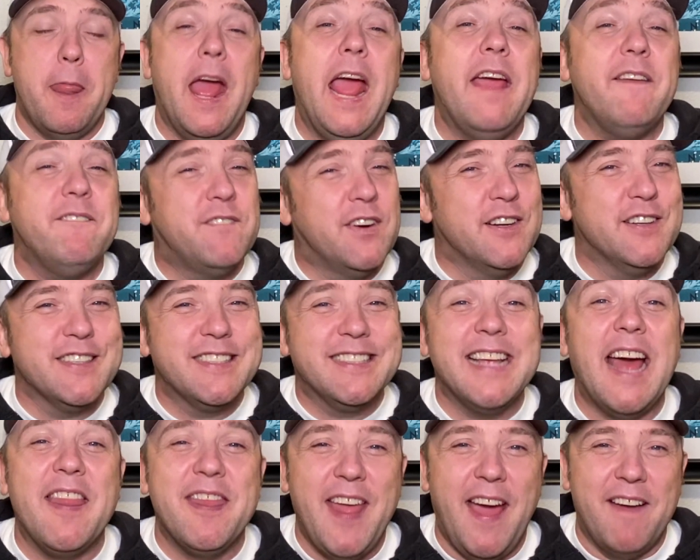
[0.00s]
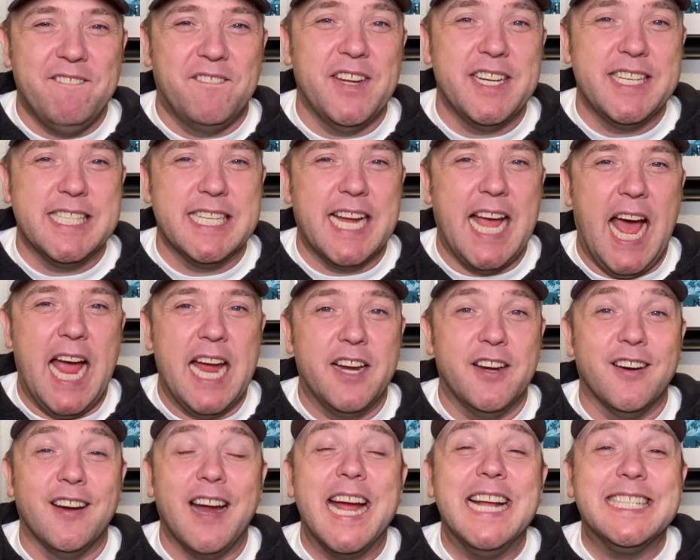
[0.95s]
Hey folks, that Fix-It Guy
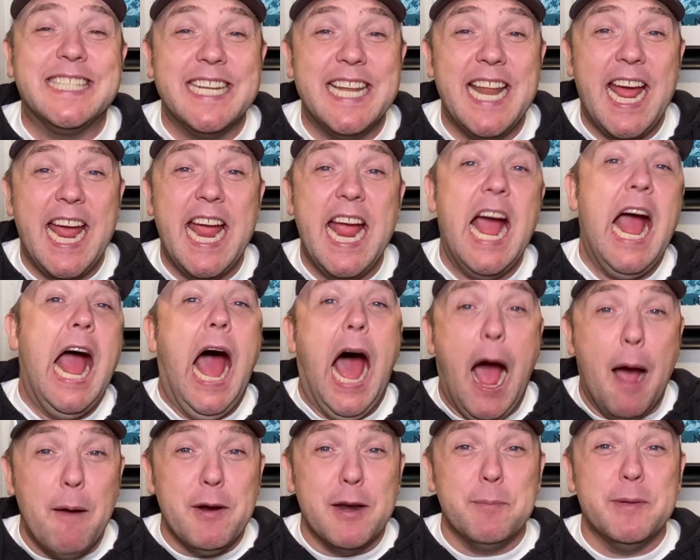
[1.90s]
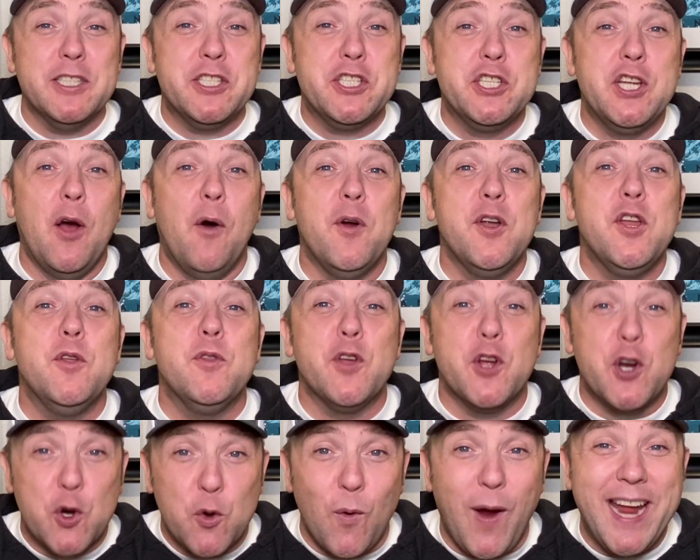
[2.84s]
here, and today I'm gonna be showing you
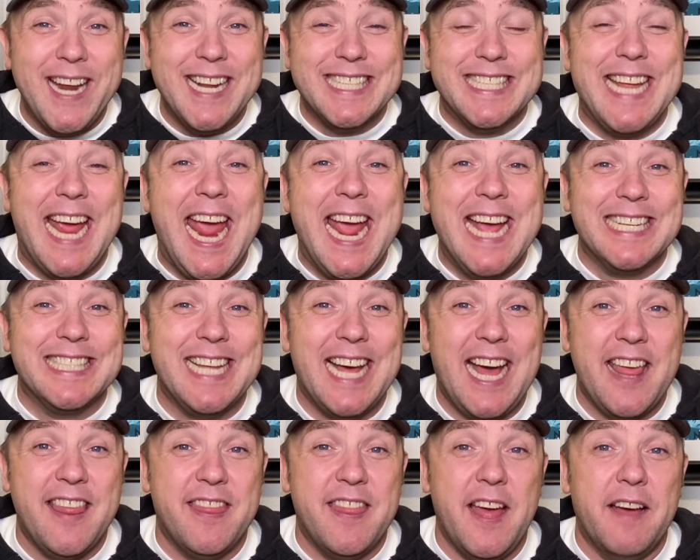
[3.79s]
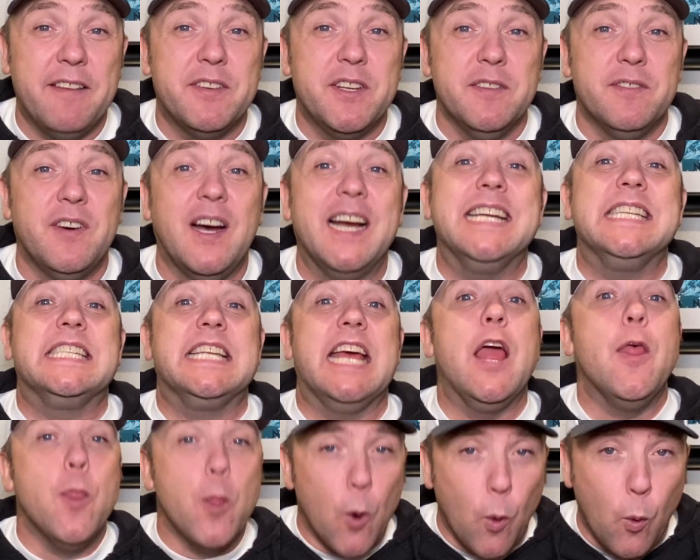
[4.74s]
the greatest anti-theft device
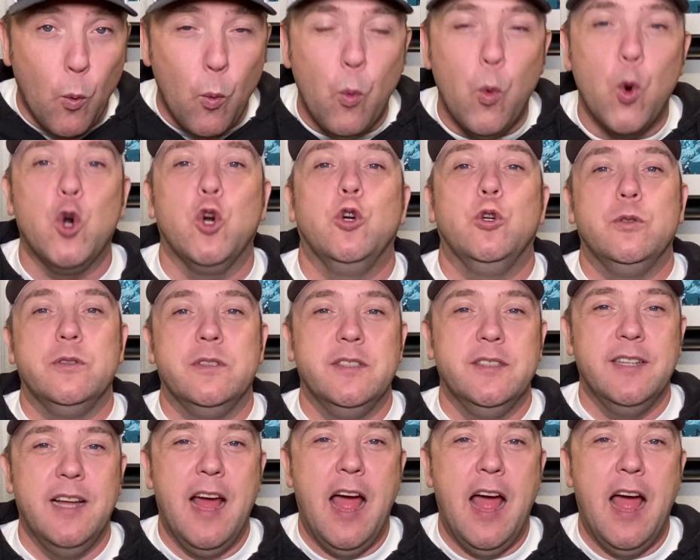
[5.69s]
in the world.